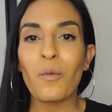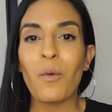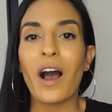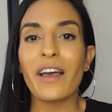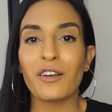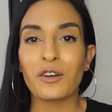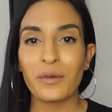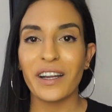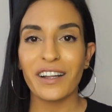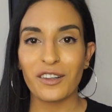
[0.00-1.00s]
why they're
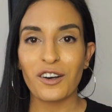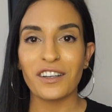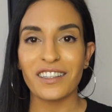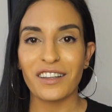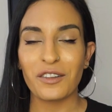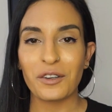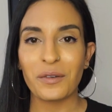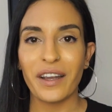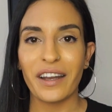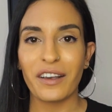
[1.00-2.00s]
creating the content that they're
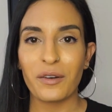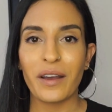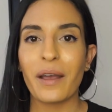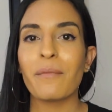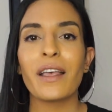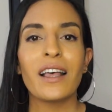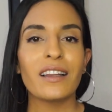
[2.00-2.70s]
creating, okay?